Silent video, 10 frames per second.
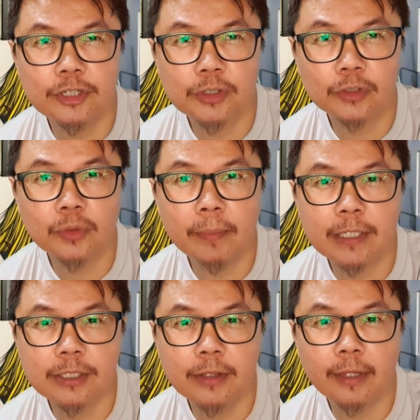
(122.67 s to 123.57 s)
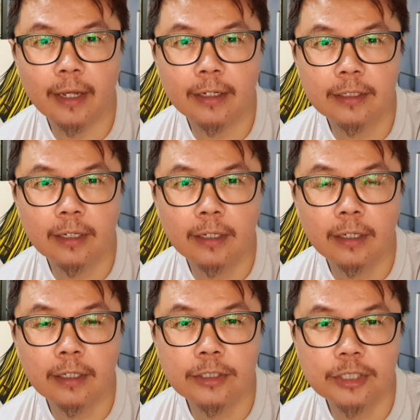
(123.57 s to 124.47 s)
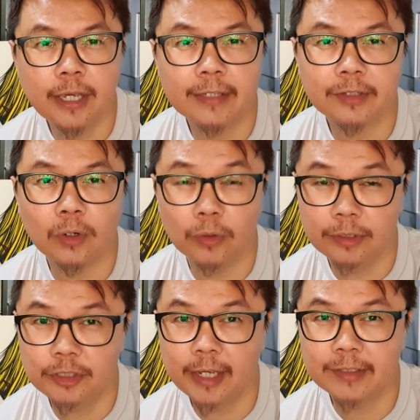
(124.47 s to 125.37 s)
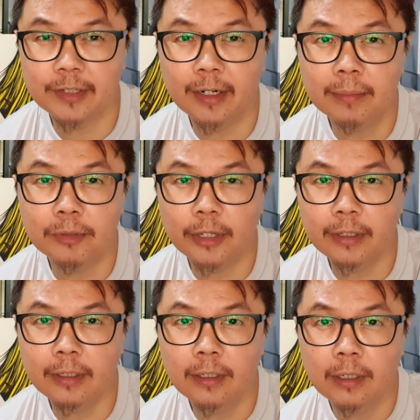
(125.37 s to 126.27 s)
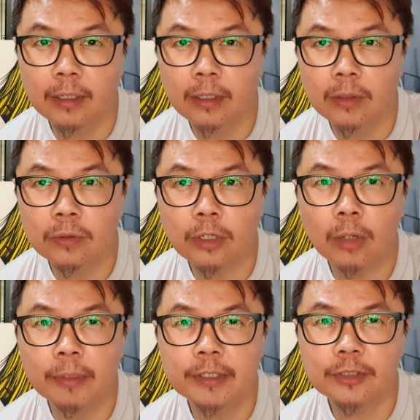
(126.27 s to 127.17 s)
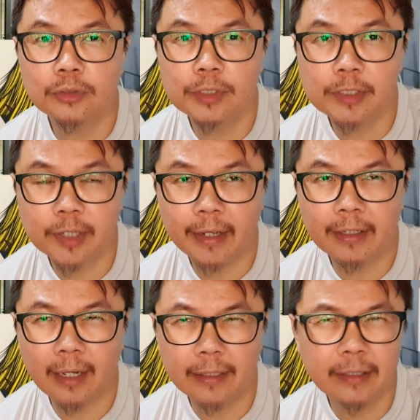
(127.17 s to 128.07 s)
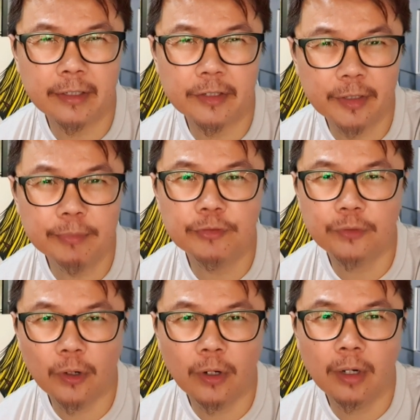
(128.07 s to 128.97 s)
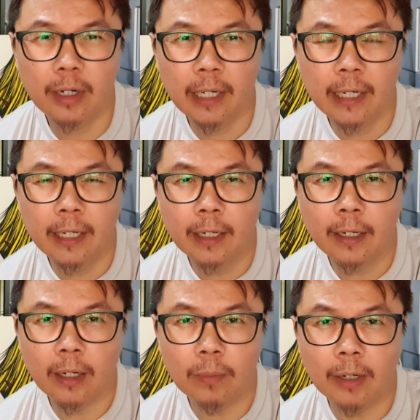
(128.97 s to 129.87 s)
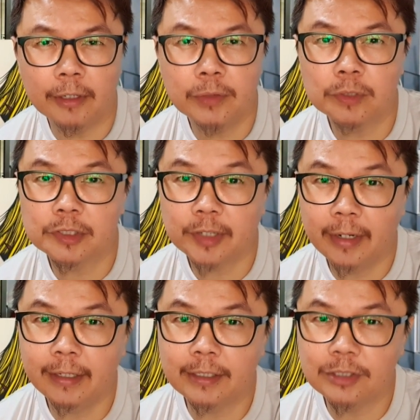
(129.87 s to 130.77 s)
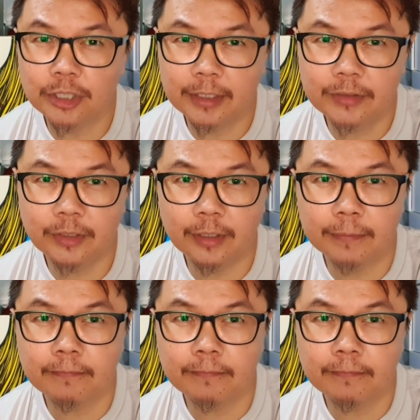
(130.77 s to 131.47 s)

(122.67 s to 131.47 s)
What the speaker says: she also mentioned that she has a younger brother who committed suicide, I think the year before, while he was studying in JC.